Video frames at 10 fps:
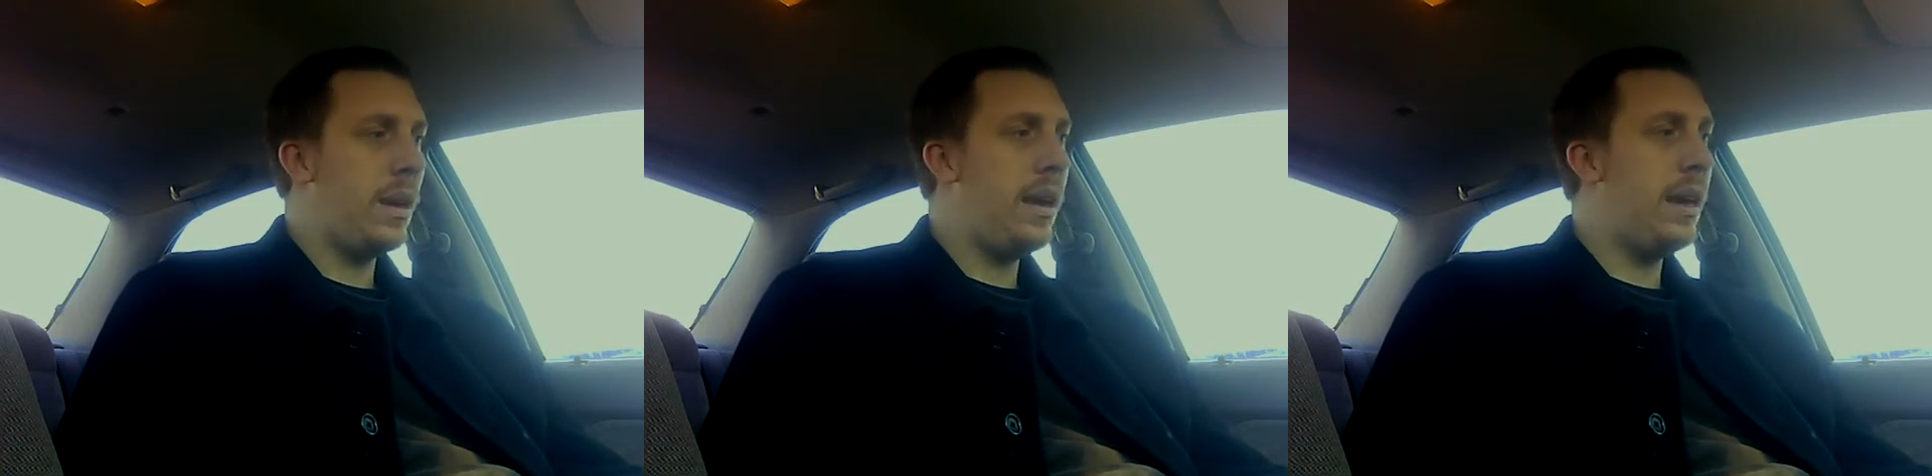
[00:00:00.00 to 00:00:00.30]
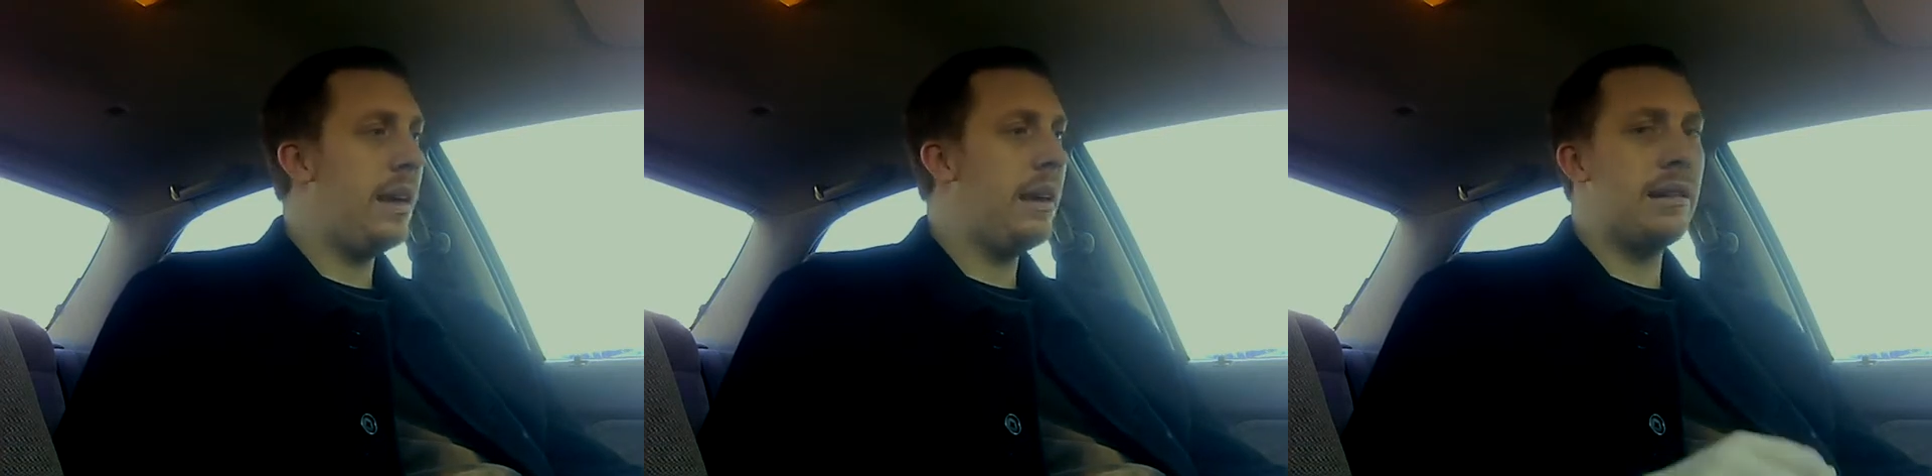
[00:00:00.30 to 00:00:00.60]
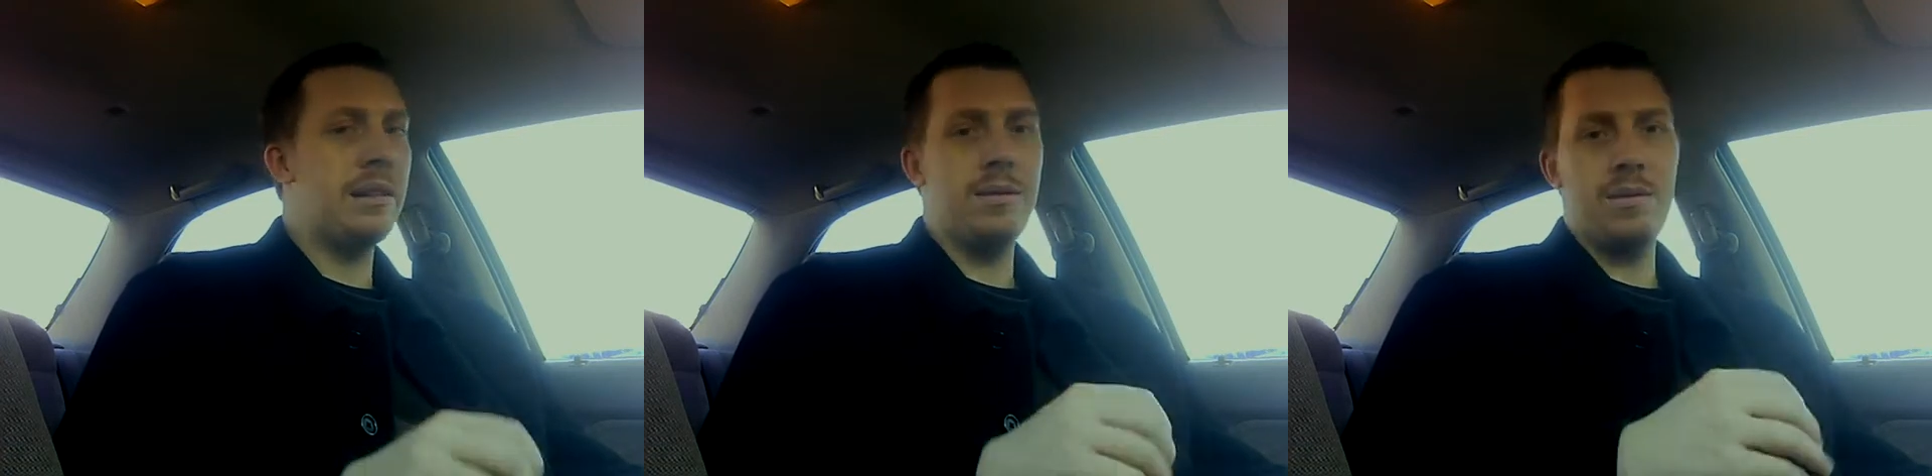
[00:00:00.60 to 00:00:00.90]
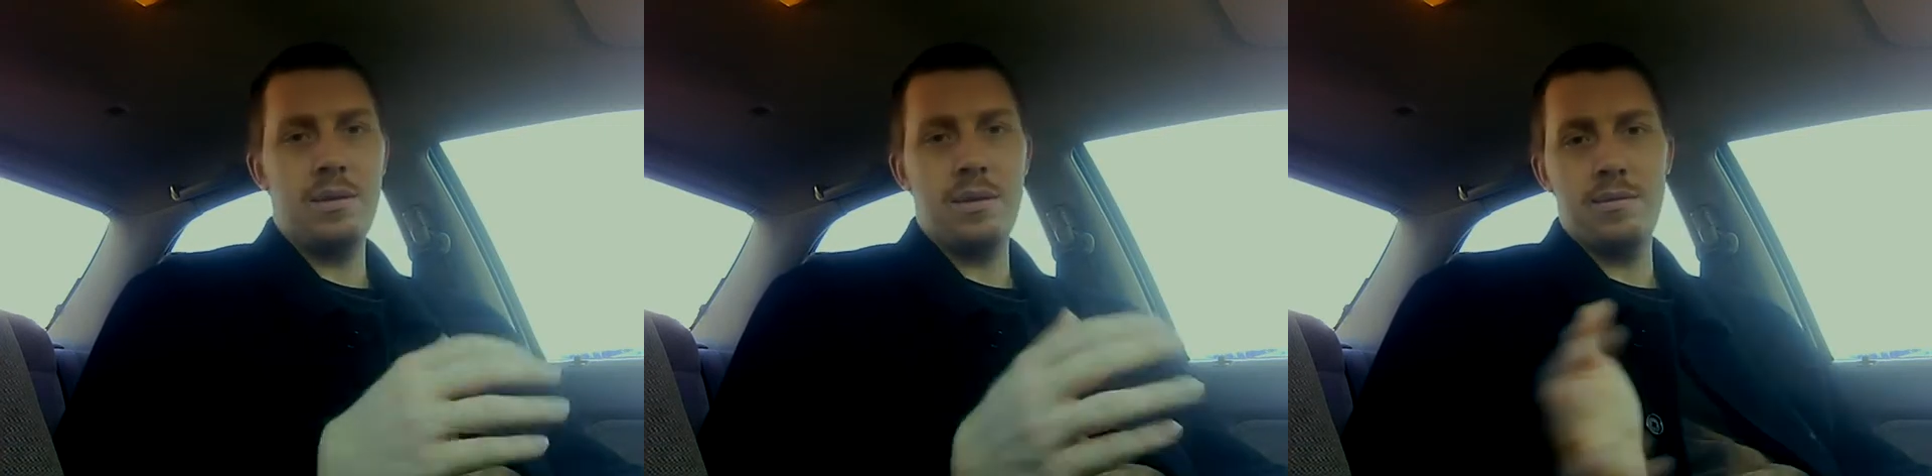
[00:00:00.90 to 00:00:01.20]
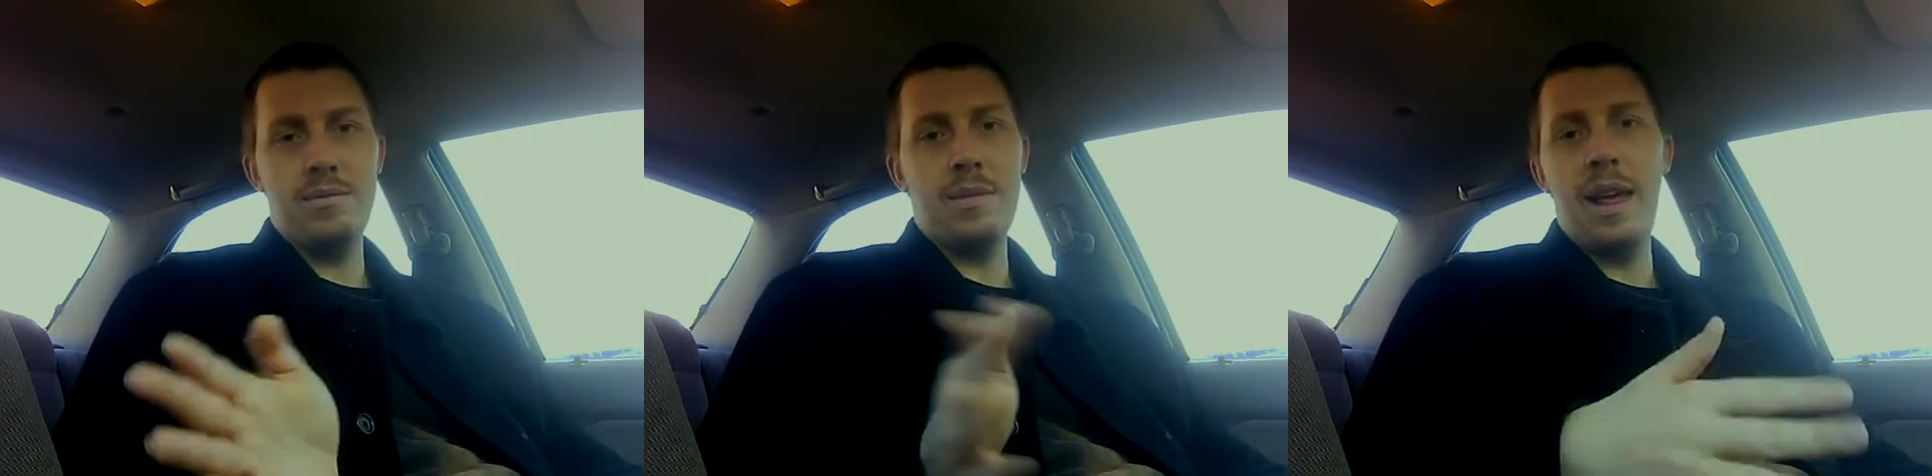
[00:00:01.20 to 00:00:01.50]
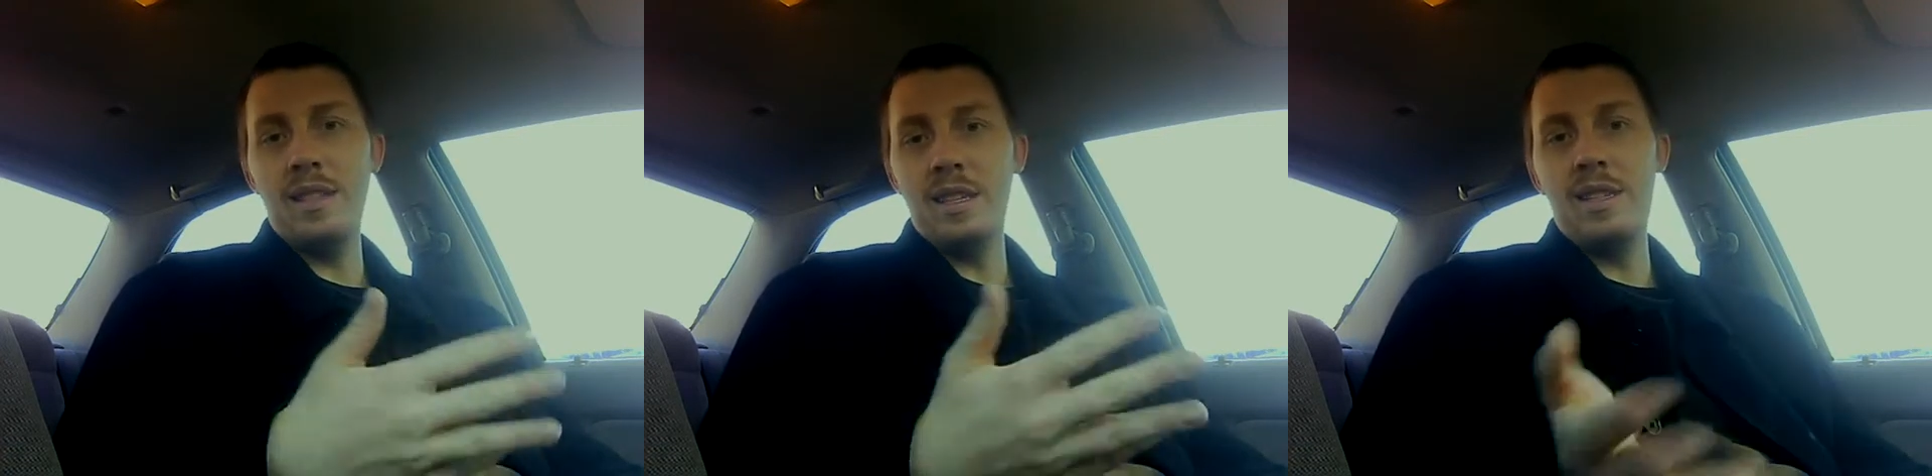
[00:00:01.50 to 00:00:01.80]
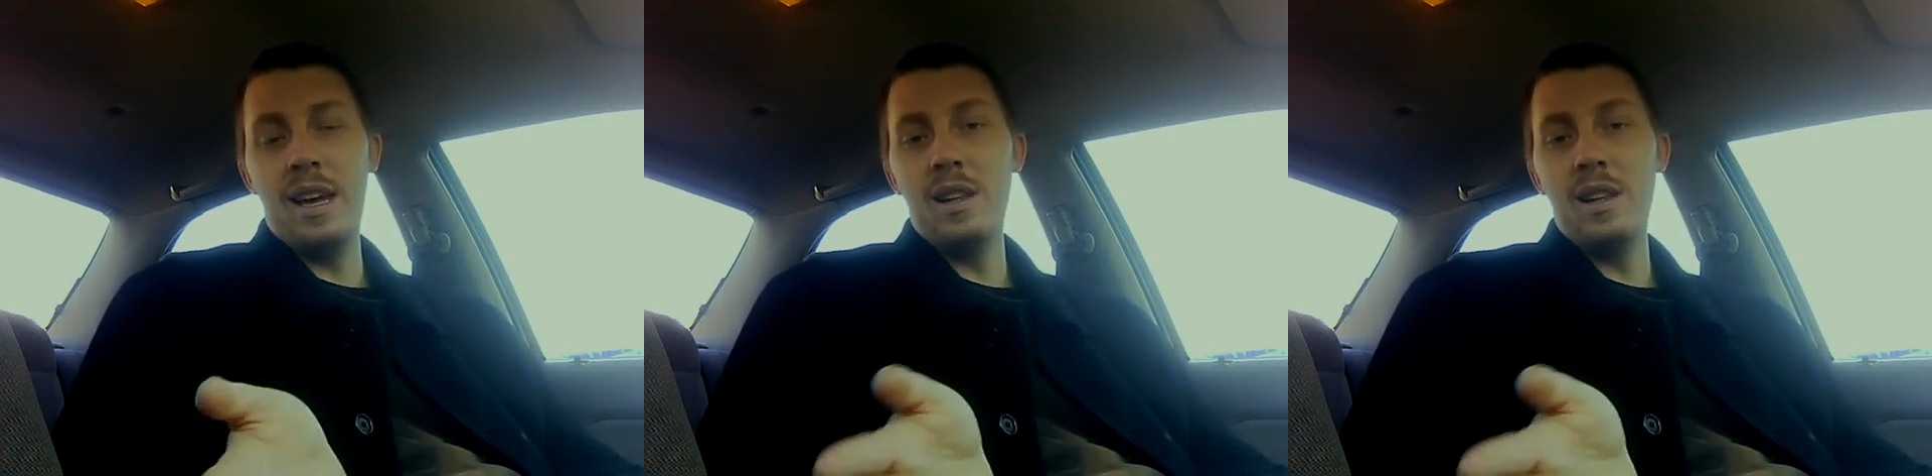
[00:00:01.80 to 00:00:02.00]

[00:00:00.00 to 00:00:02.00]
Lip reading: and as I said,